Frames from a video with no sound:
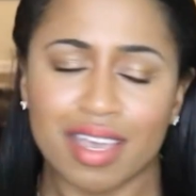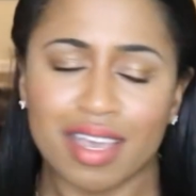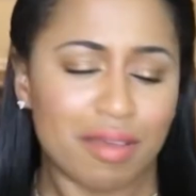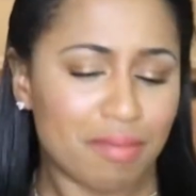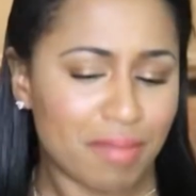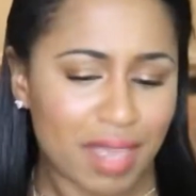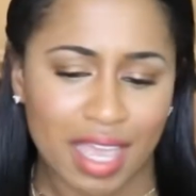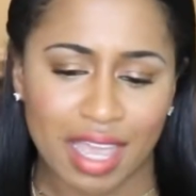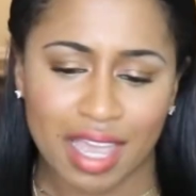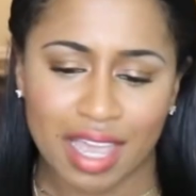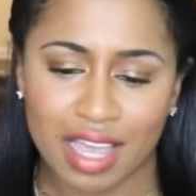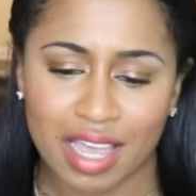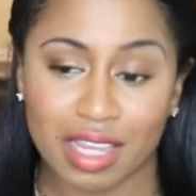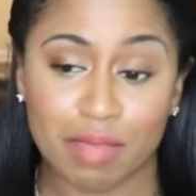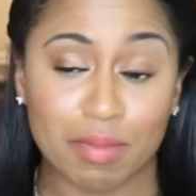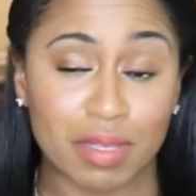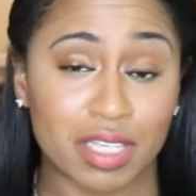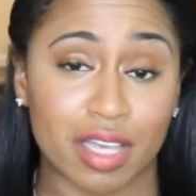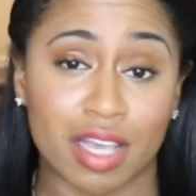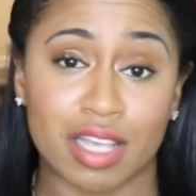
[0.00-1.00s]
Man, let
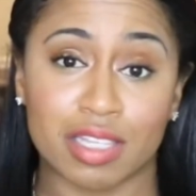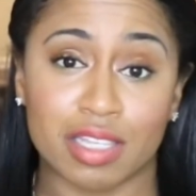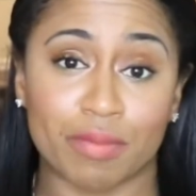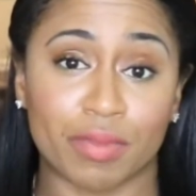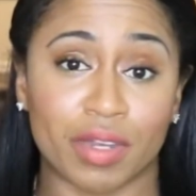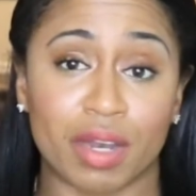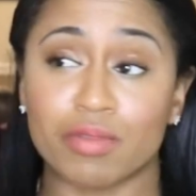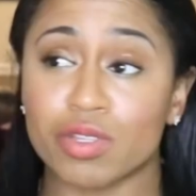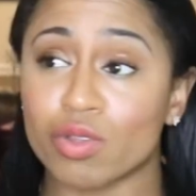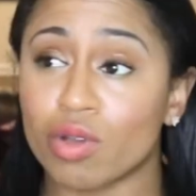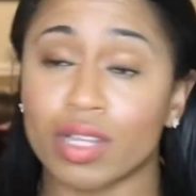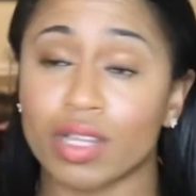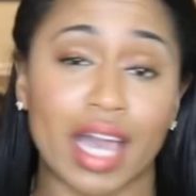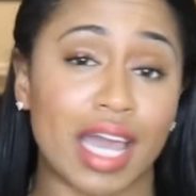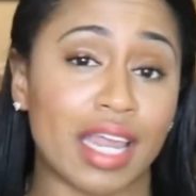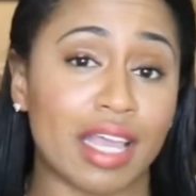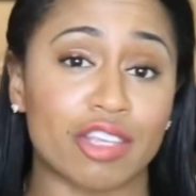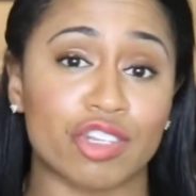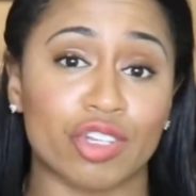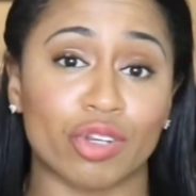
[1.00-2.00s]
me tell you something. I'm so
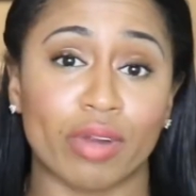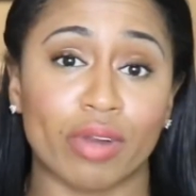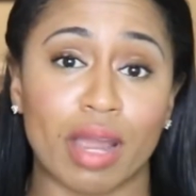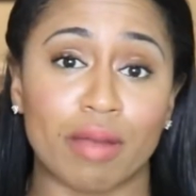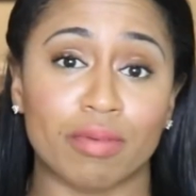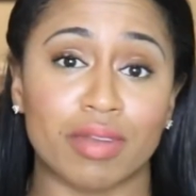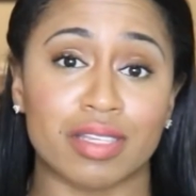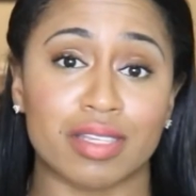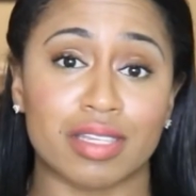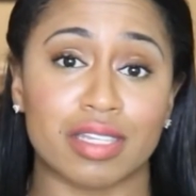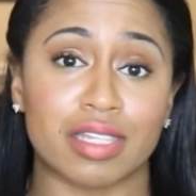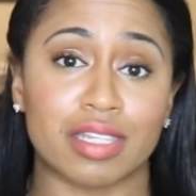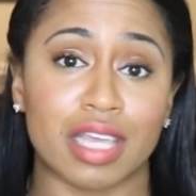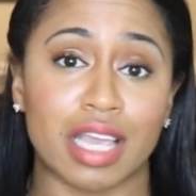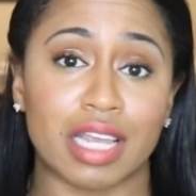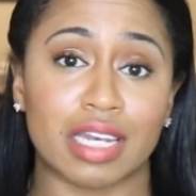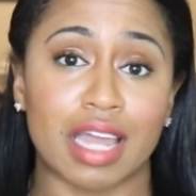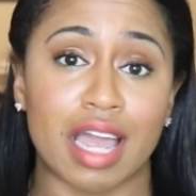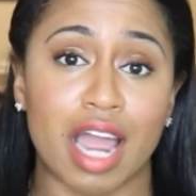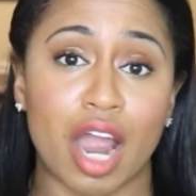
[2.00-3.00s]
glad Instagram does this
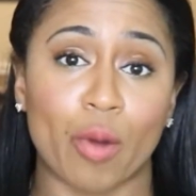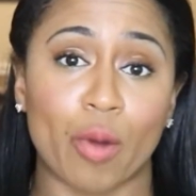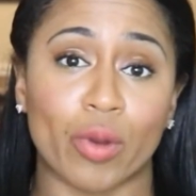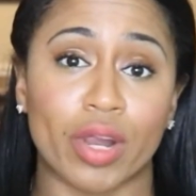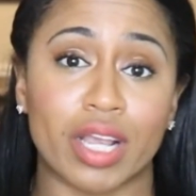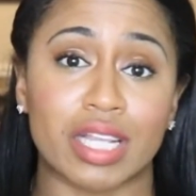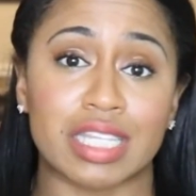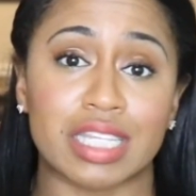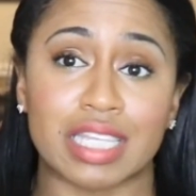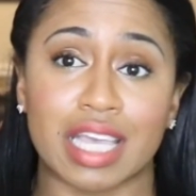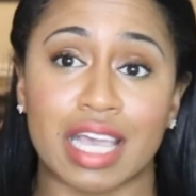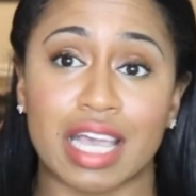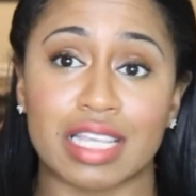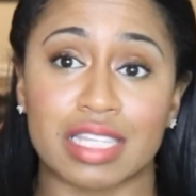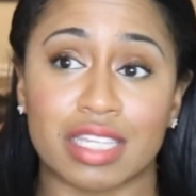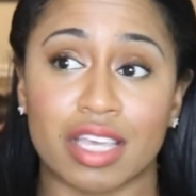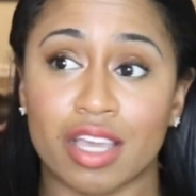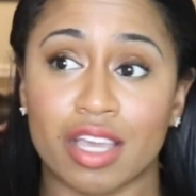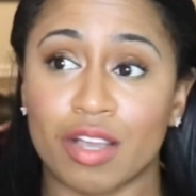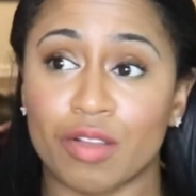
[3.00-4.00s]
thing now where it
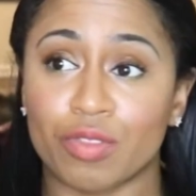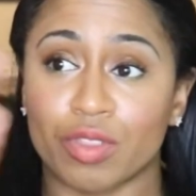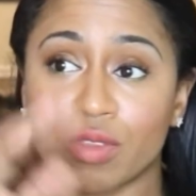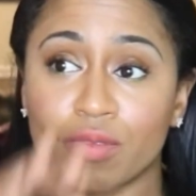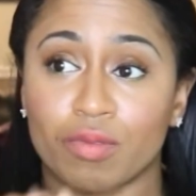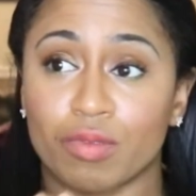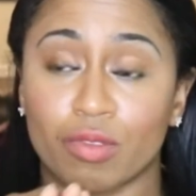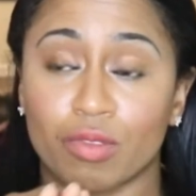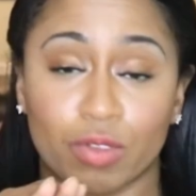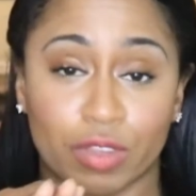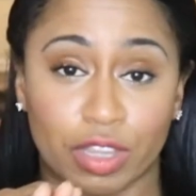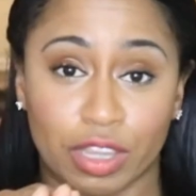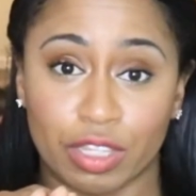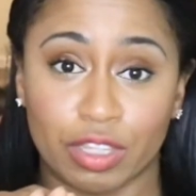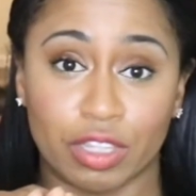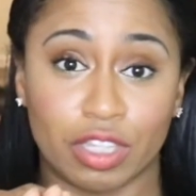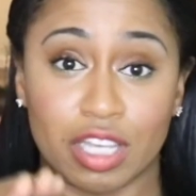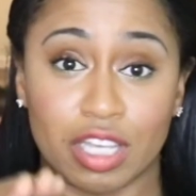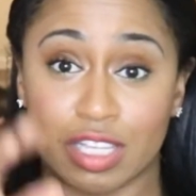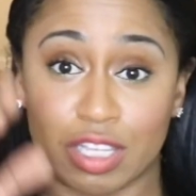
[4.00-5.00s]
says,
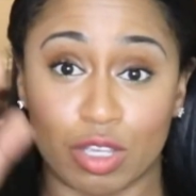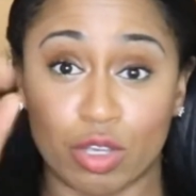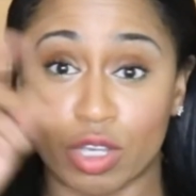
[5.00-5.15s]
you